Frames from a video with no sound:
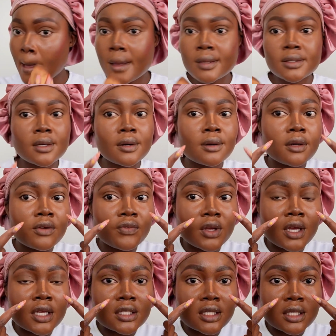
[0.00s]
So I don't know if you
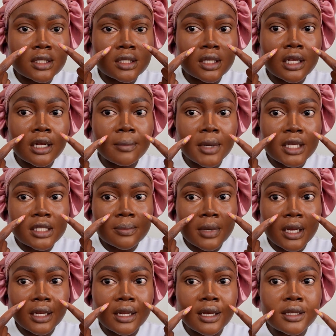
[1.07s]
guys can see like my
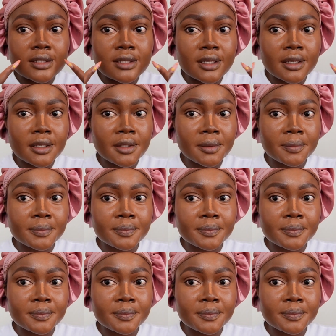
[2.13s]
smile lines here.